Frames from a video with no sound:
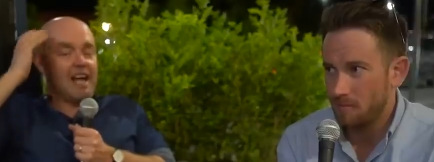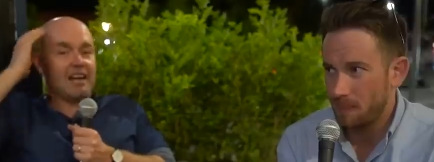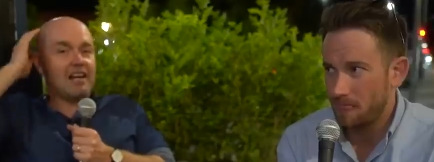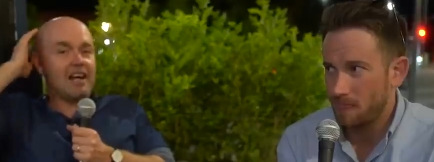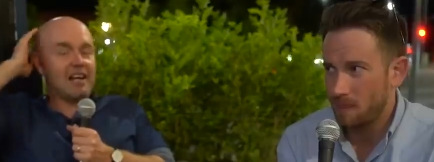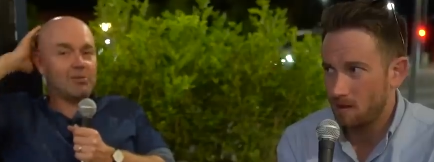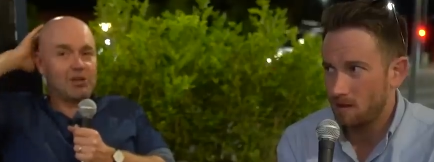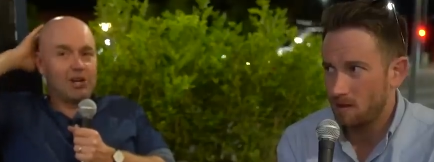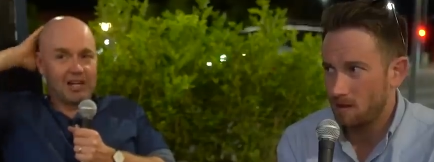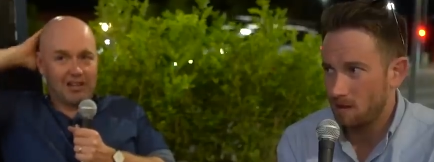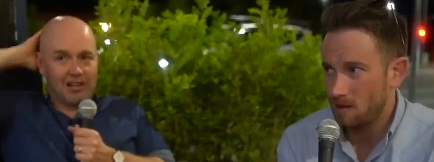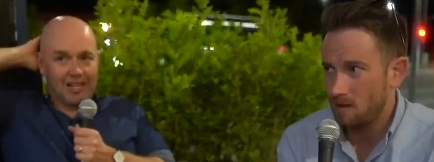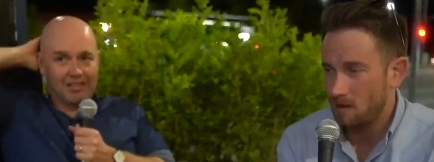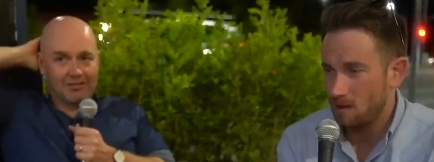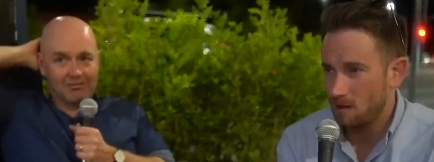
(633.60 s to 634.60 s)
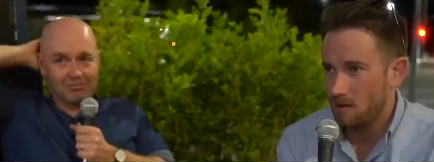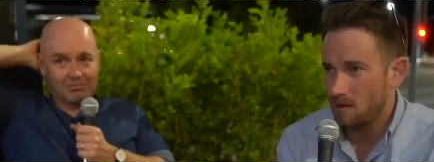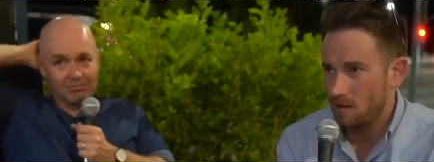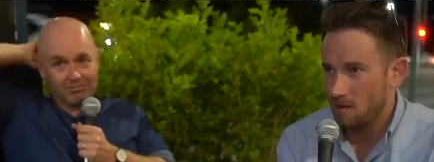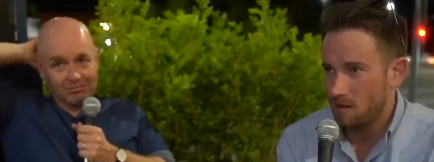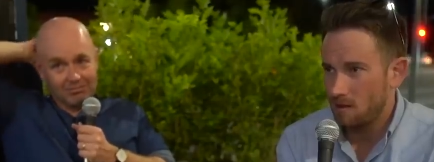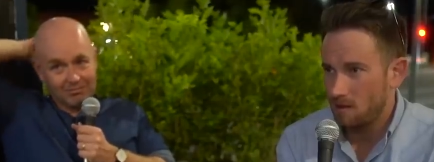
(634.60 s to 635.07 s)
Speaker 1: and, and I'm kind of like,
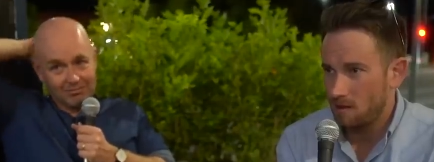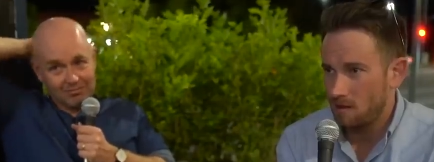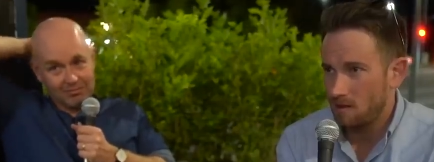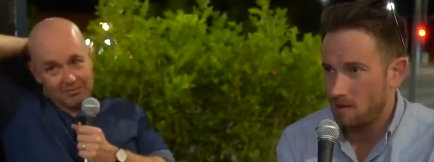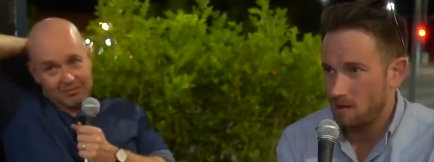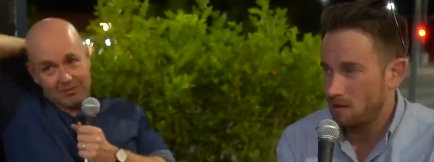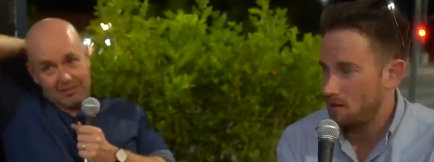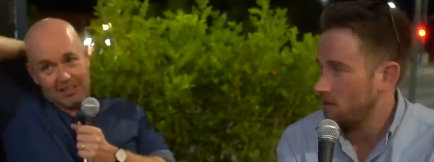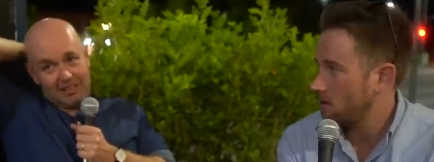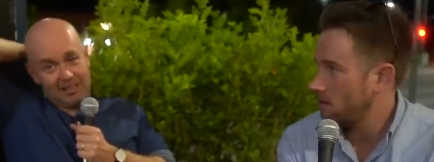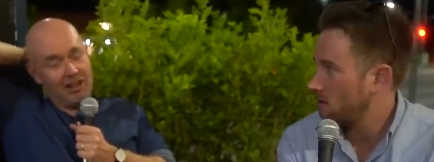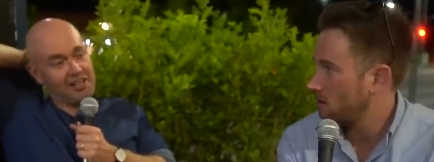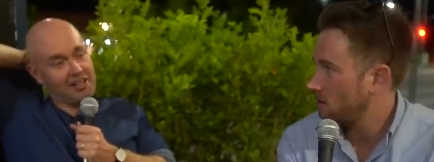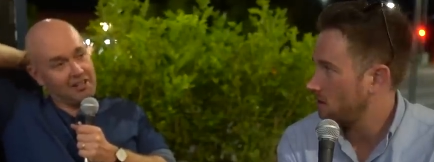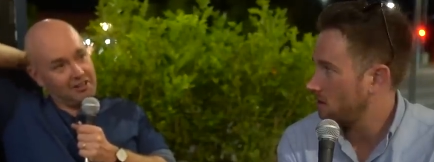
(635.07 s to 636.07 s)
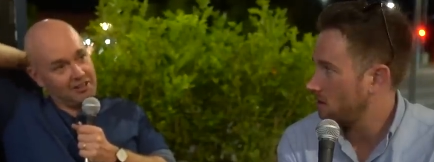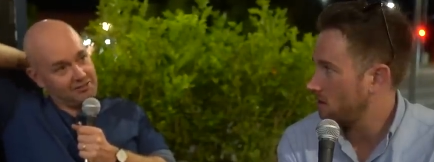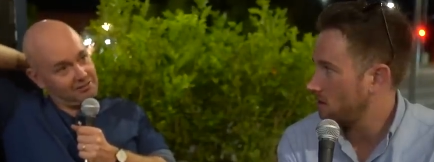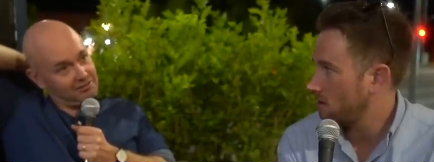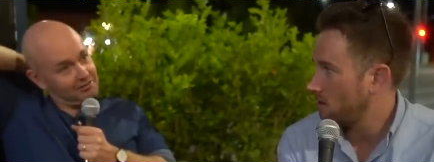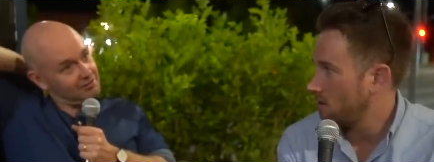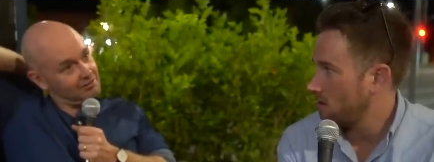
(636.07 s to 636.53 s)
I like England.
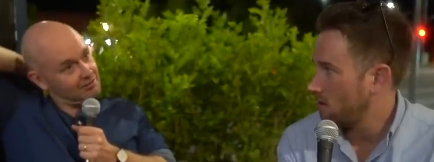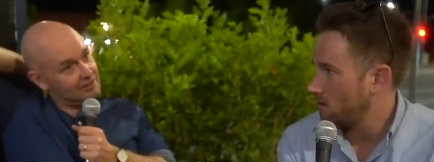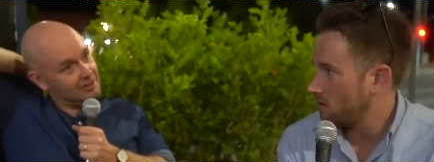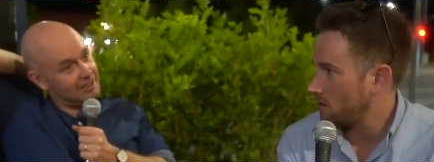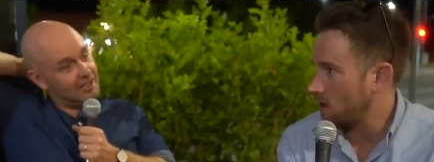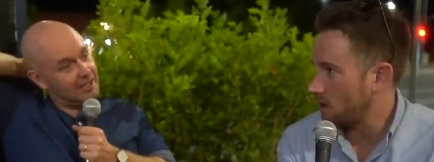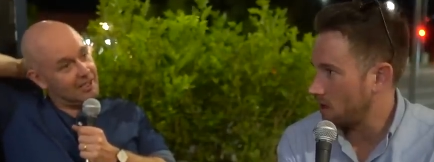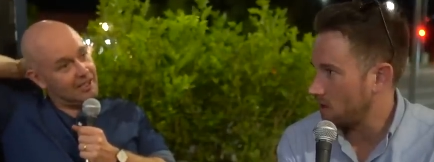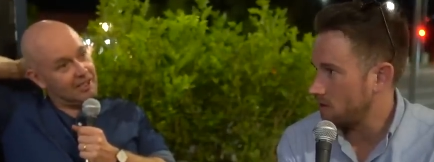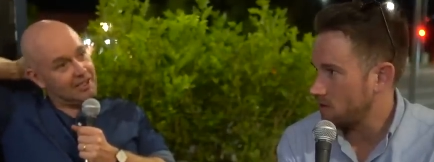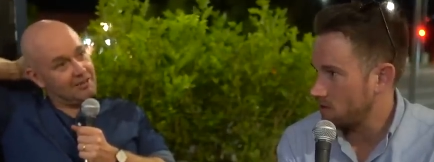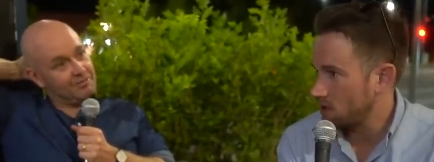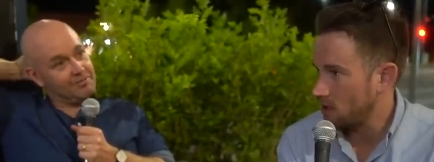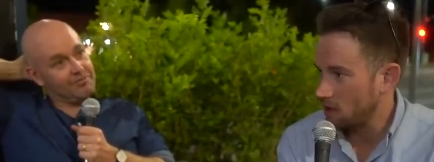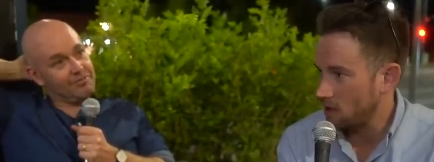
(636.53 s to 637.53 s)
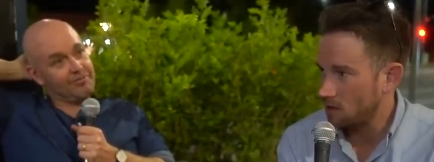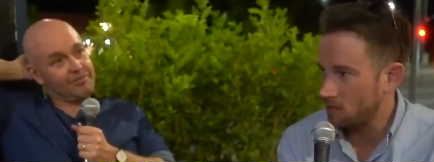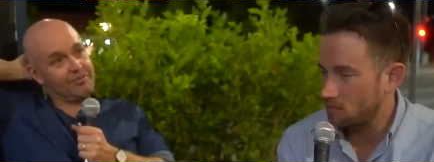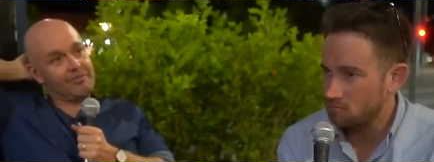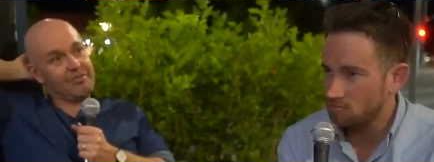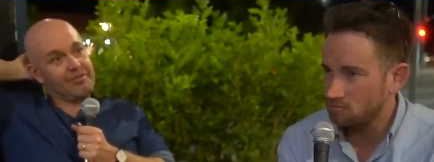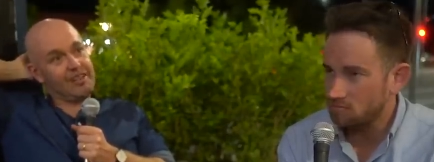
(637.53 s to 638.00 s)
Yeah. Uh, yeah, yeah,
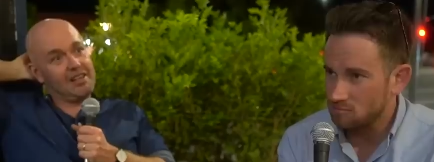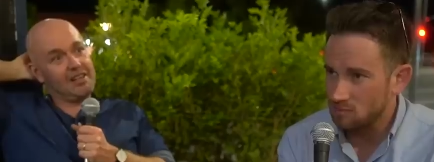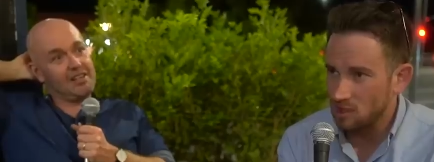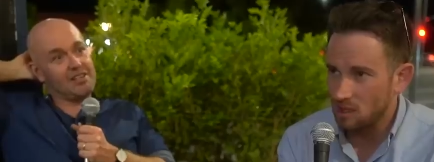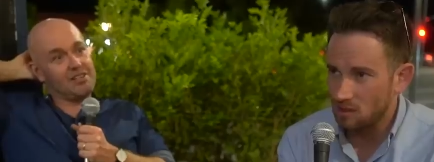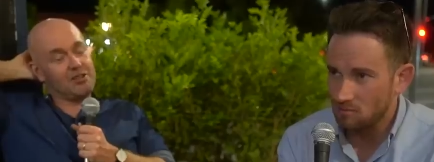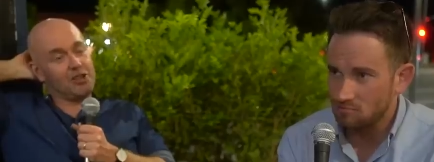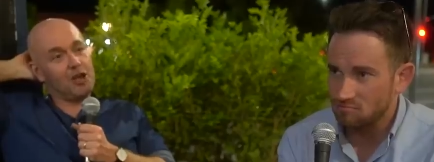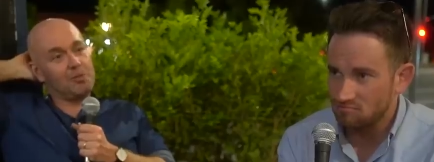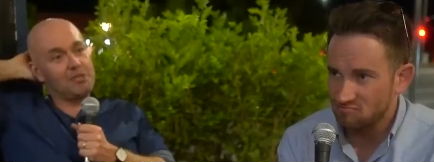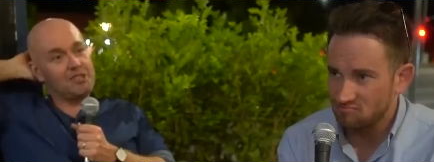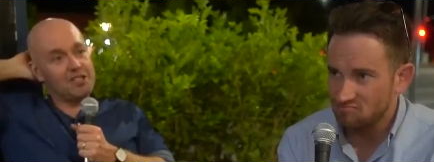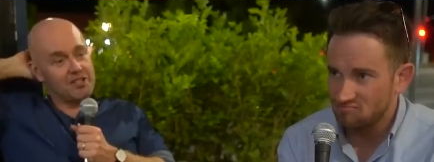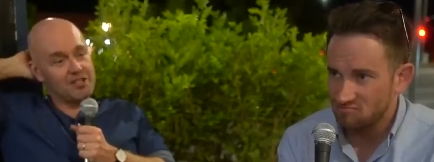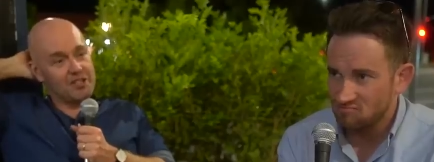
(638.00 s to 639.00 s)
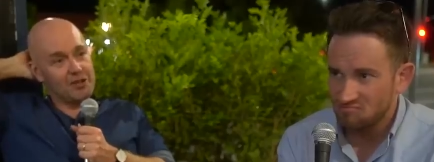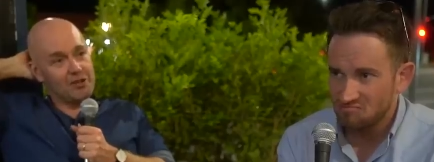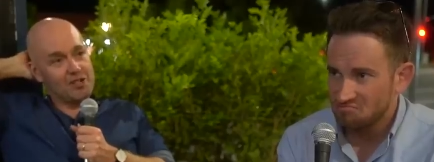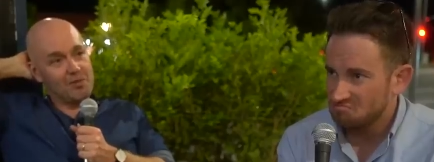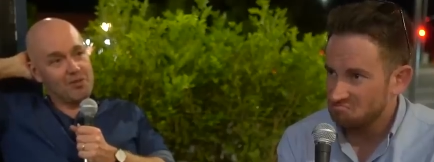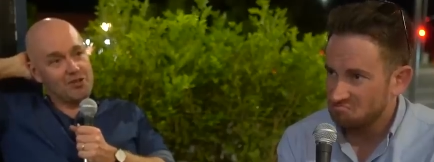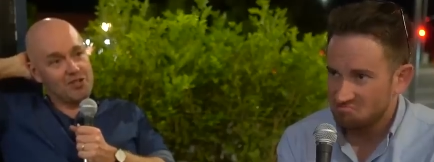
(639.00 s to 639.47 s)
yeah, It's not a competition to see
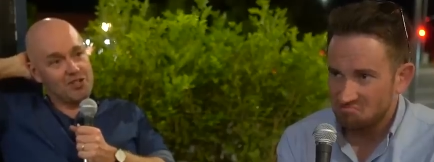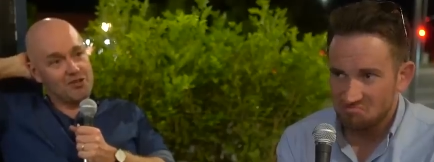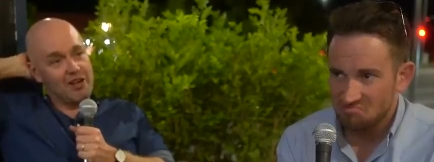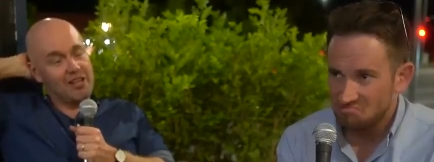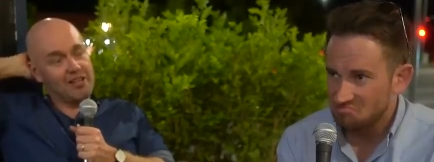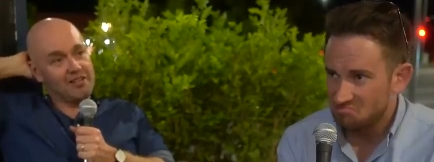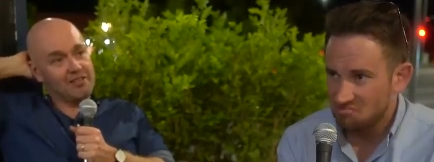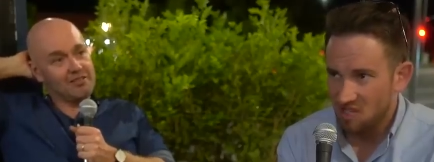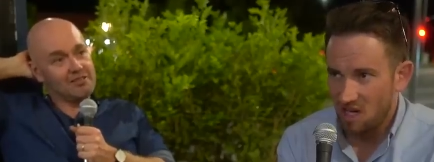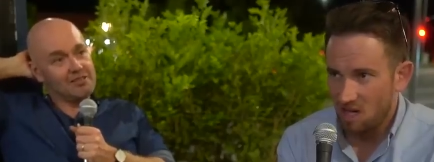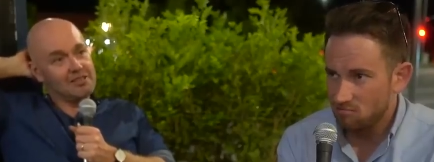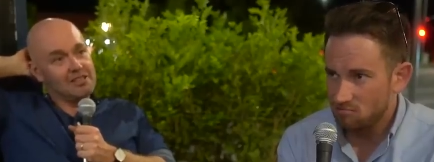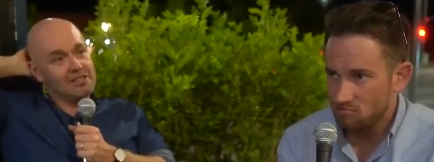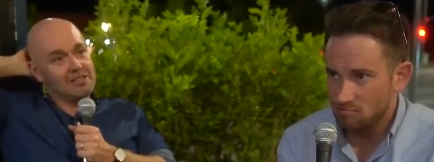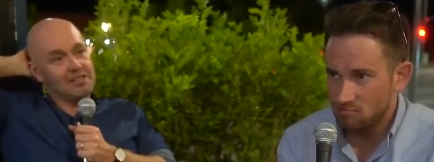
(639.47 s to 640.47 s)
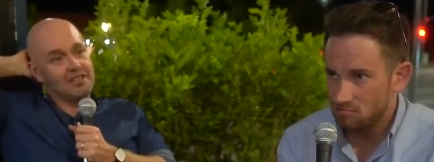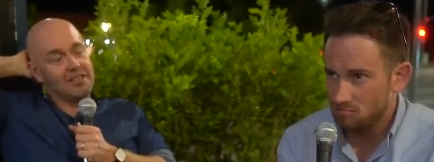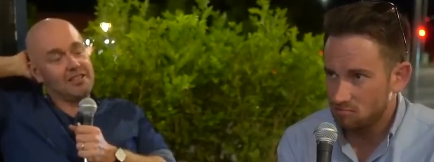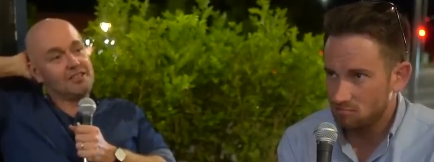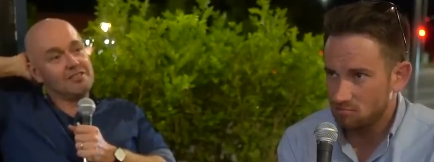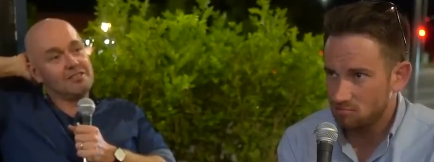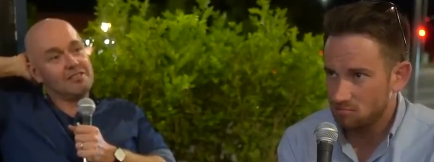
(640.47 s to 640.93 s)
who's the most Australian. No. You
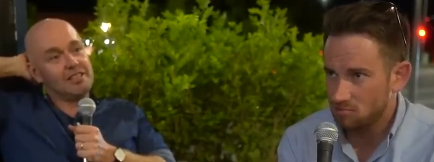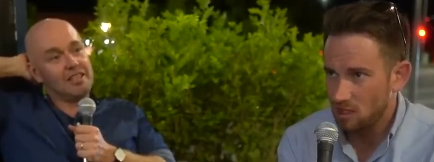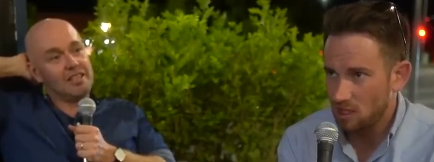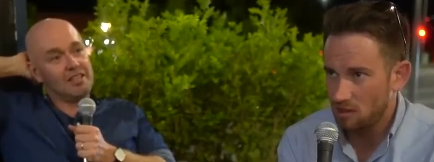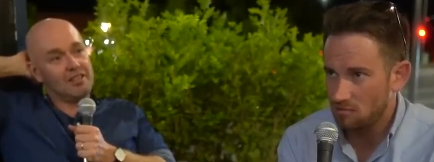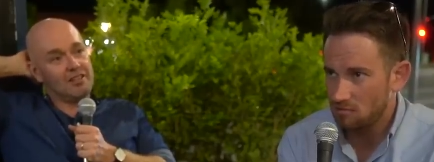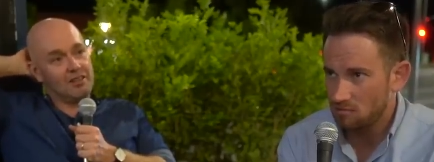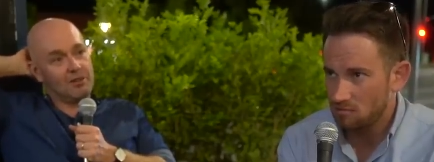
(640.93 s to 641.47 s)
know, uh,